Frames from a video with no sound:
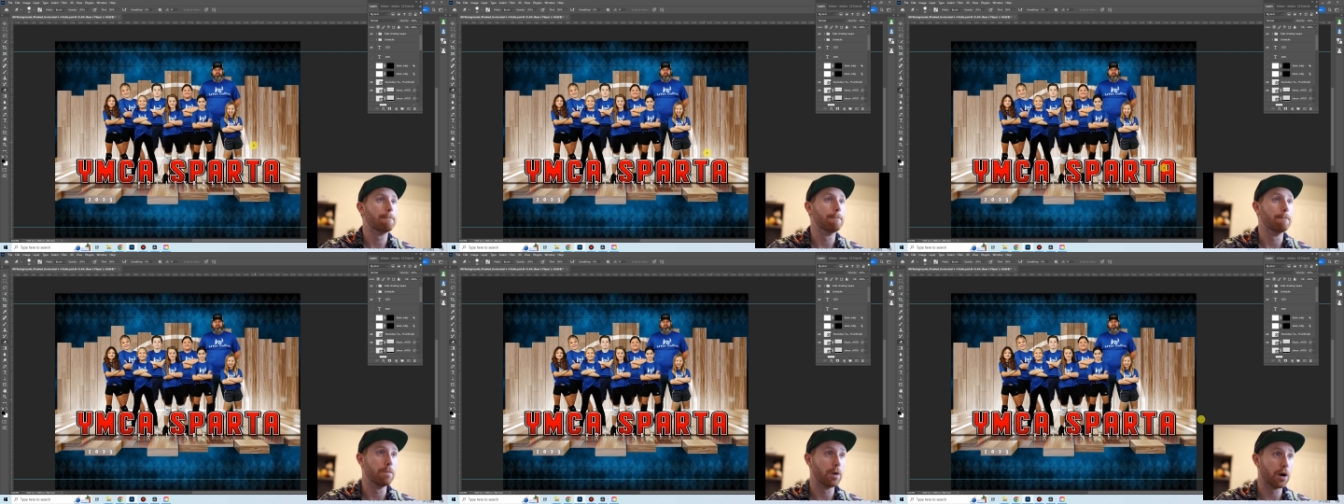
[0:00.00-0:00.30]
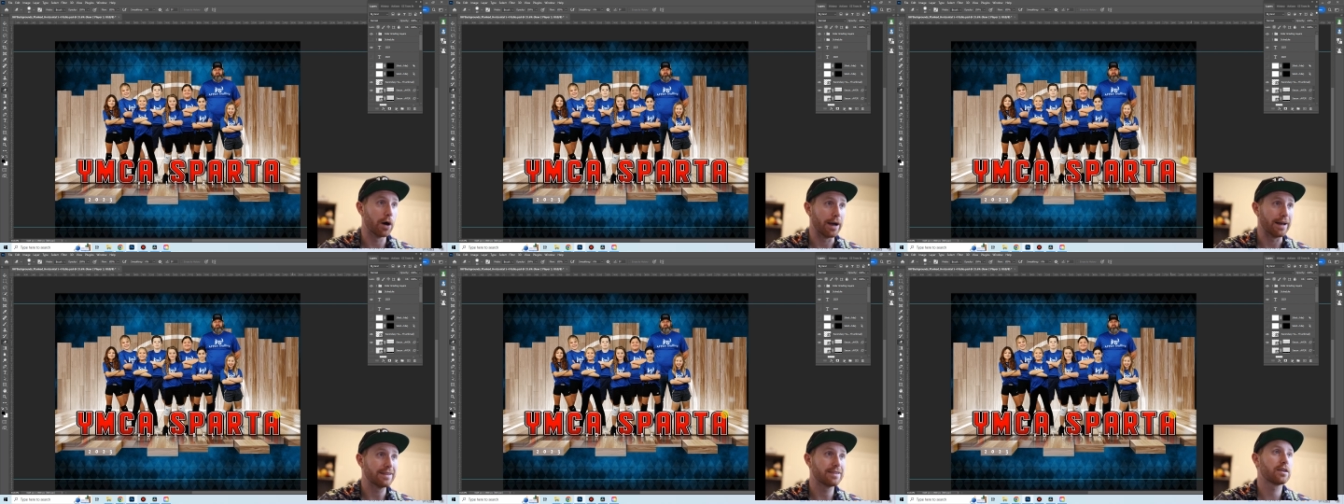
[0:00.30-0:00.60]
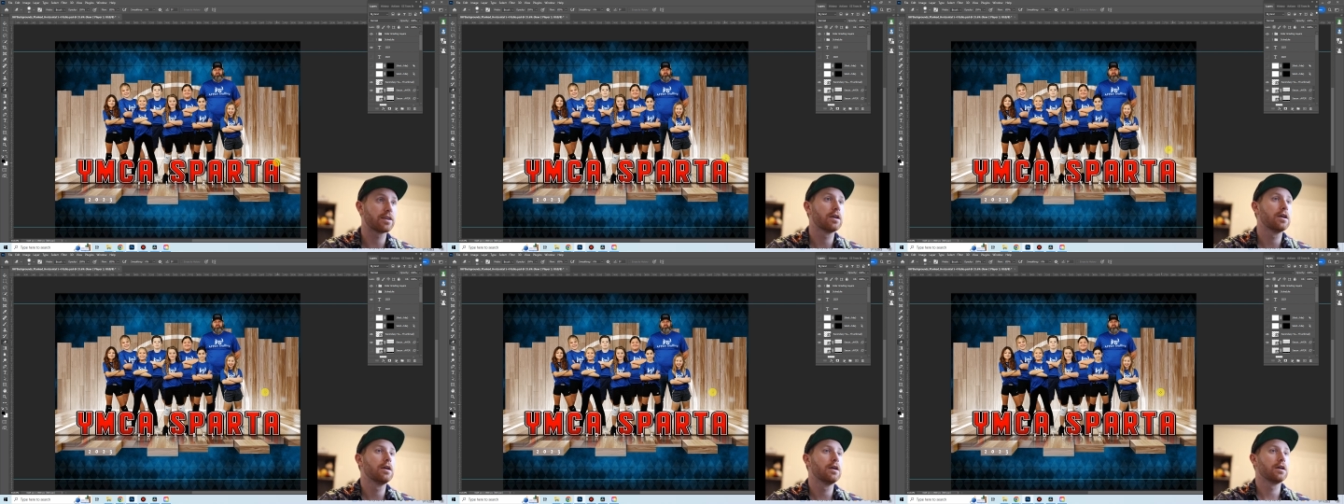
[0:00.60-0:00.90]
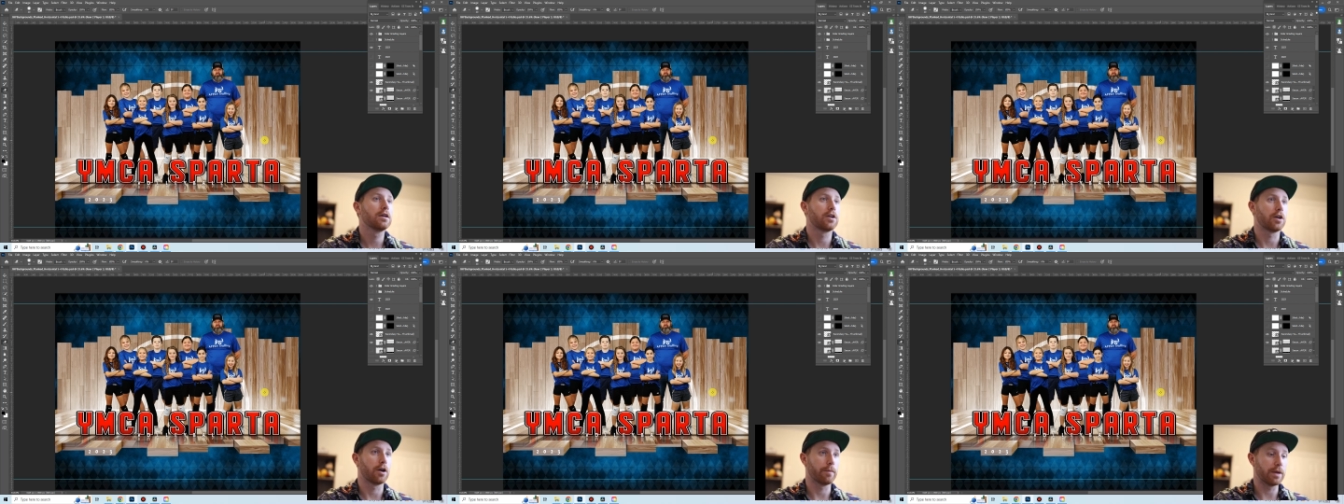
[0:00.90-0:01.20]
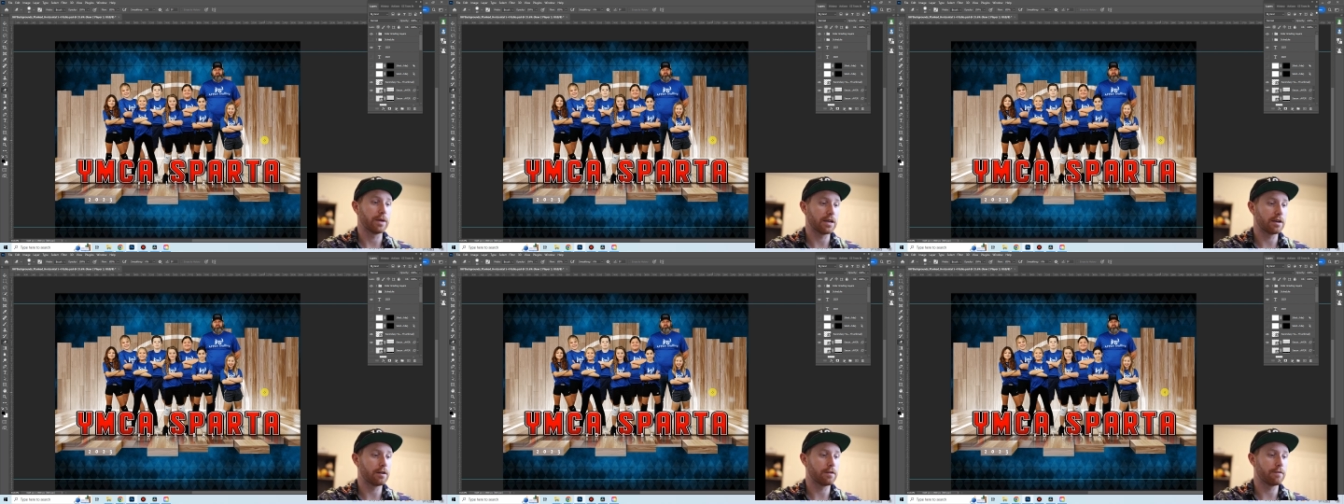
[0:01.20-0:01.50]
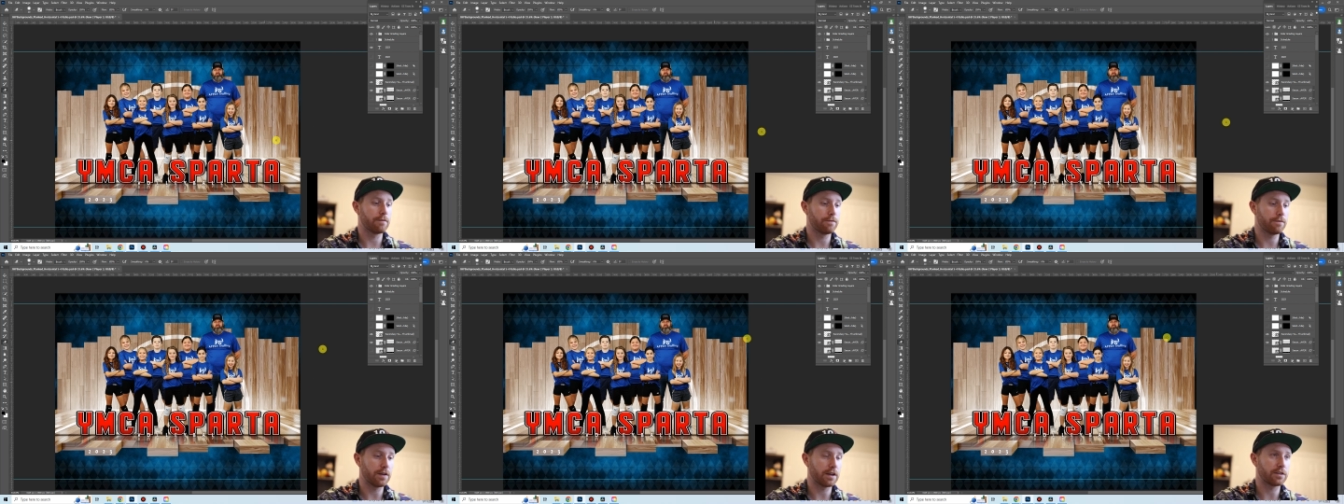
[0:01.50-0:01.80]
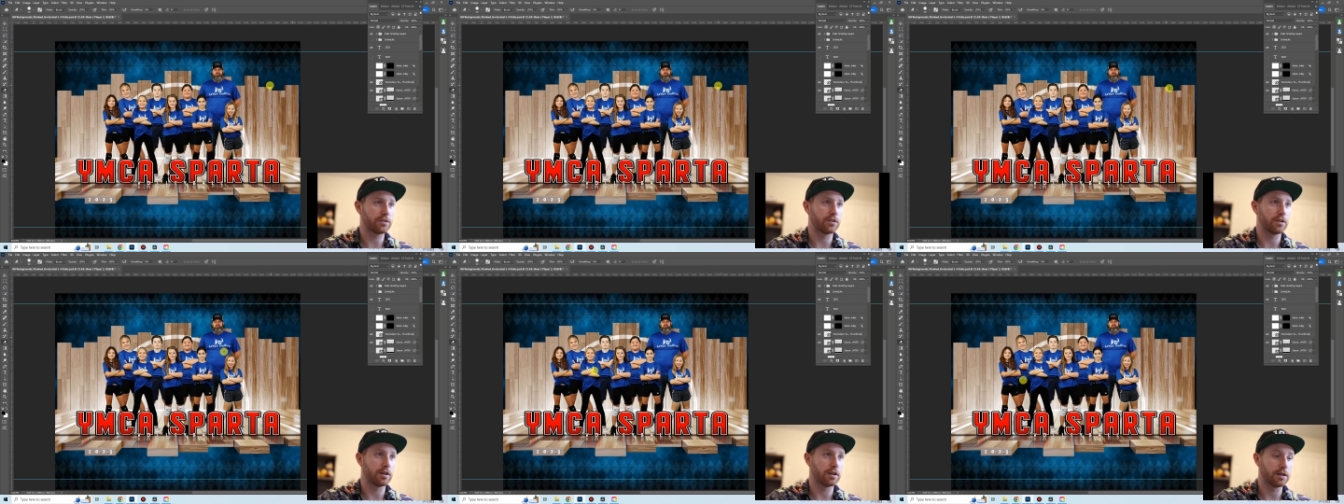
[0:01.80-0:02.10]
but coming in and
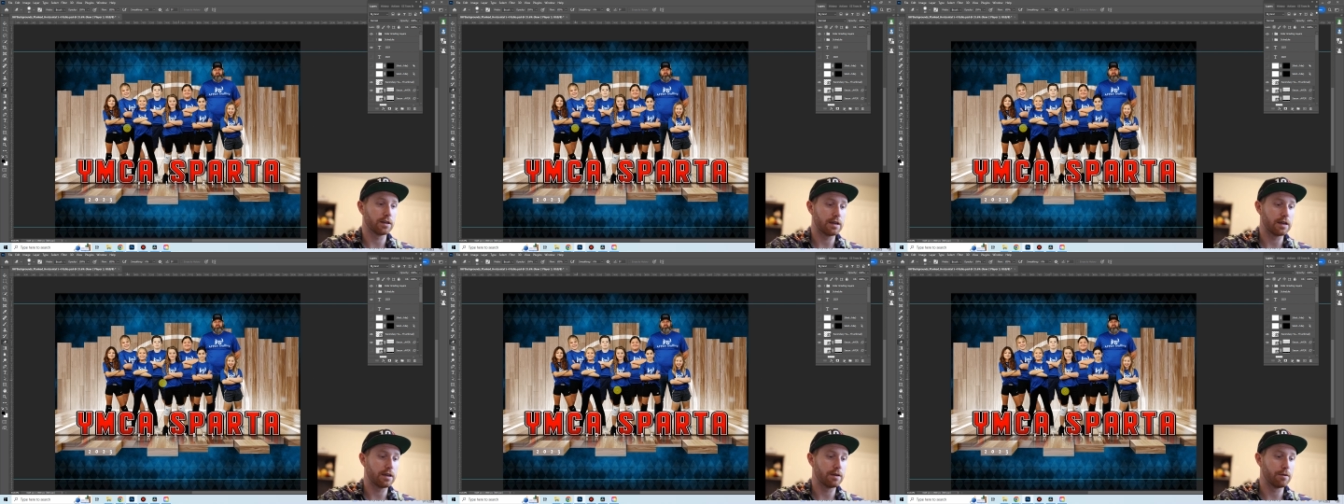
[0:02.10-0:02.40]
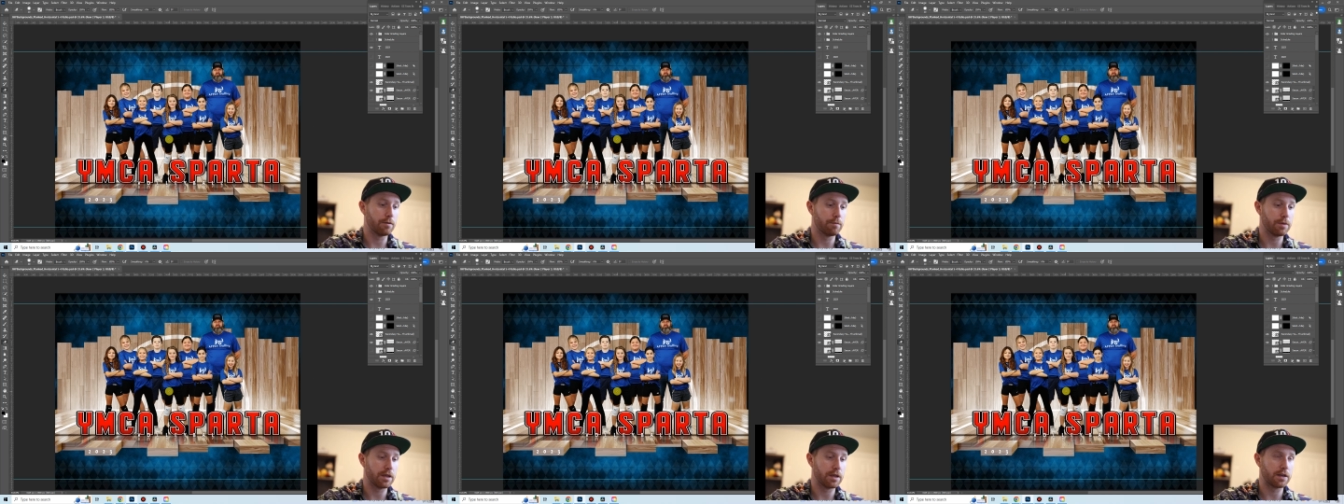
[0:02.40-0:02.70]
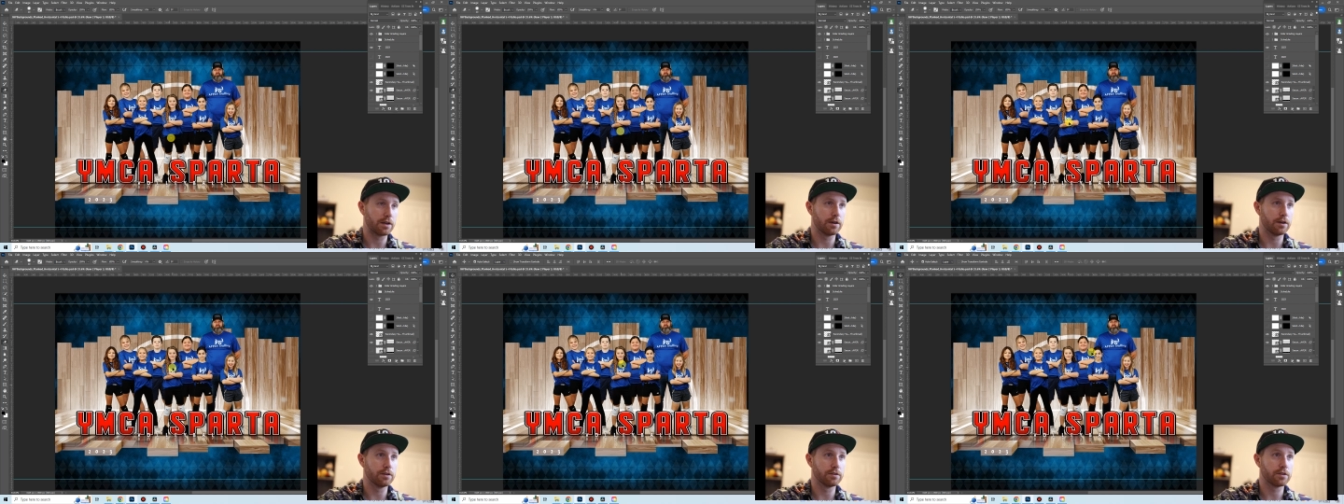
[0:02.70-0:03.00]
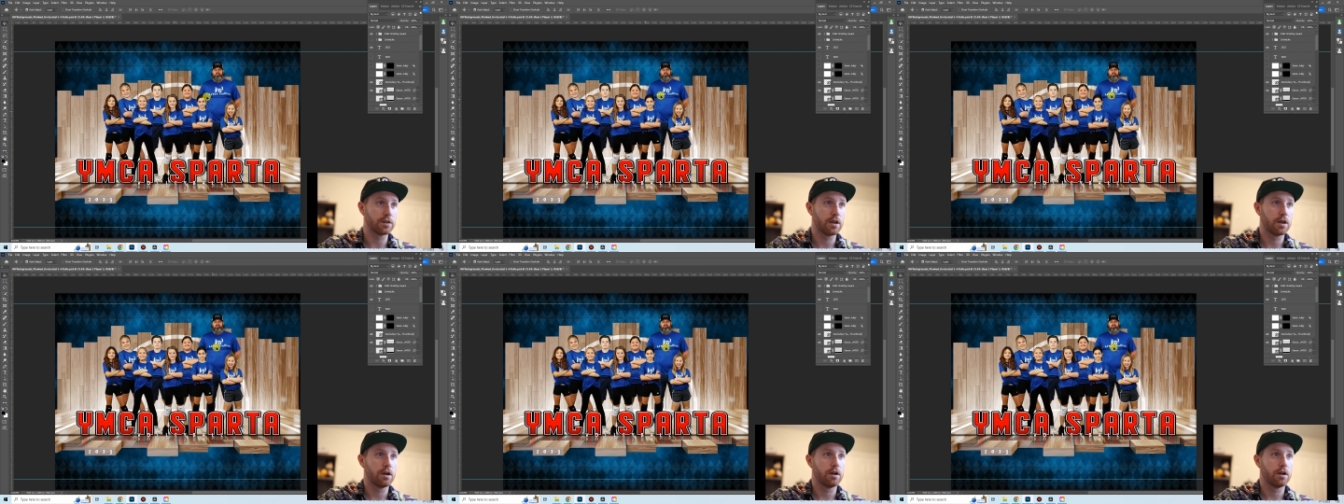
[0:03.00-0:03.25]
fixing because,